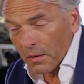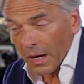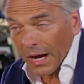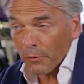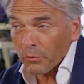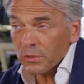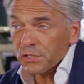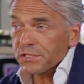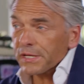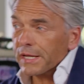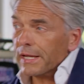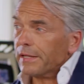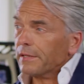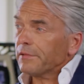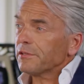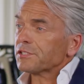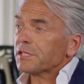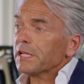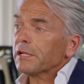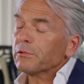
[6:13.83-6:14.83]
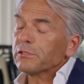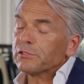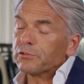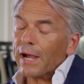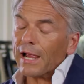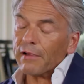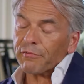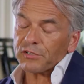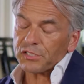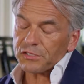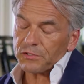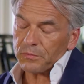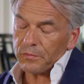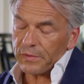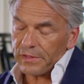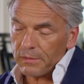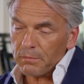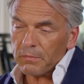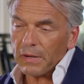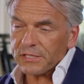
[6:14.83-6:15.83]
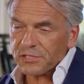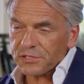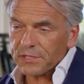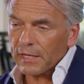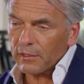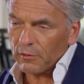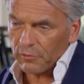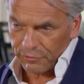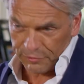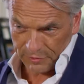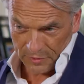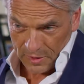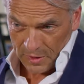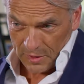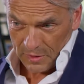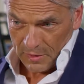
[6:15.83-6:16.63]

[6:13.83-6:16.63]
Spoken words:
I would say, secret drivers within myself